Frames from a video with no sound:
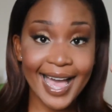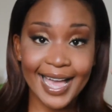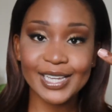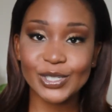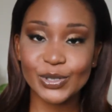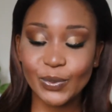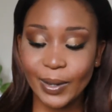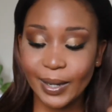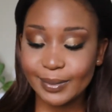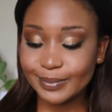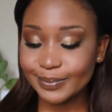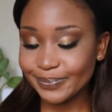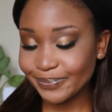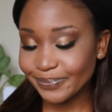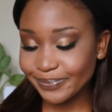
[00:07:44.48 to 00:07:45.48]
I swear.
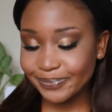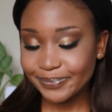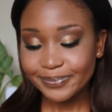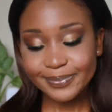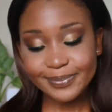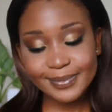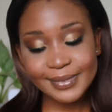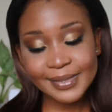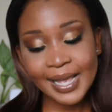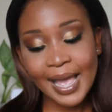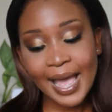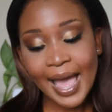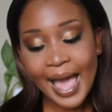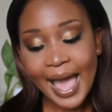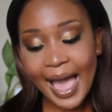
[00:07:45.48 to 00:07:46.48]

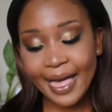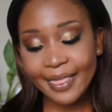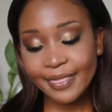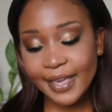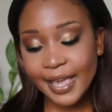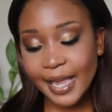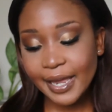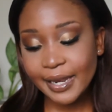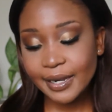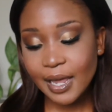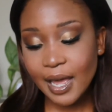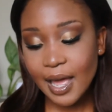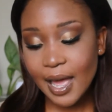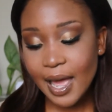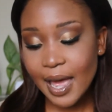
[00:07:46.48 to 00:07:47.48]
And then
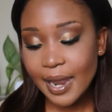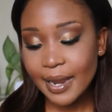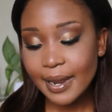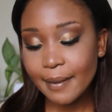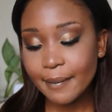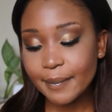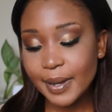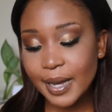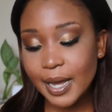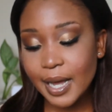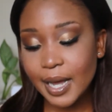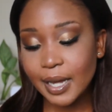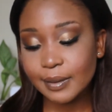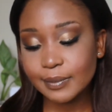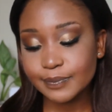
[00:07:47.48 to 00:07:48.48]

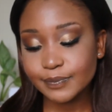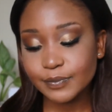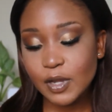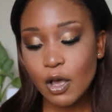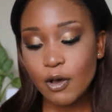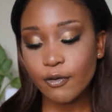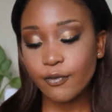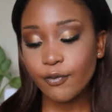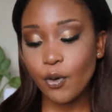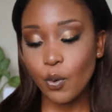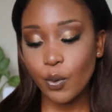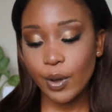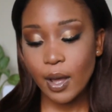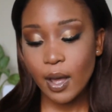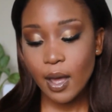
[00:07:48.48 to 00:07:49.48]
number
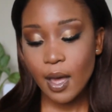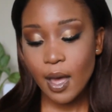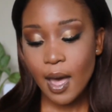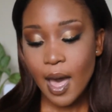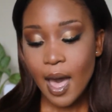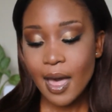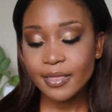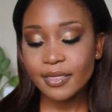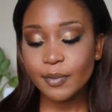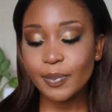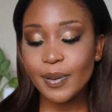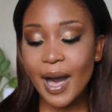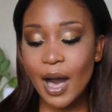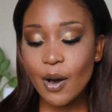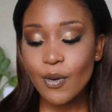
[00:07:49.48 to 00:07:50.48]
five, the
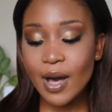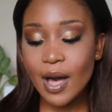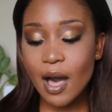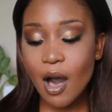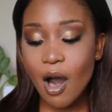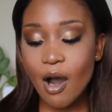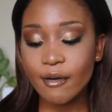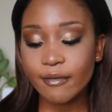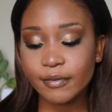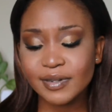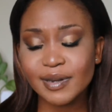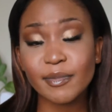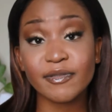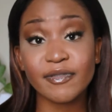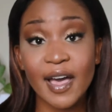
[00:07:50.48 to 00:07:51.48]
power of
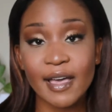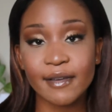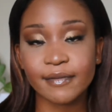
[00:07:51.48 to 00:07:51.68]
tongue.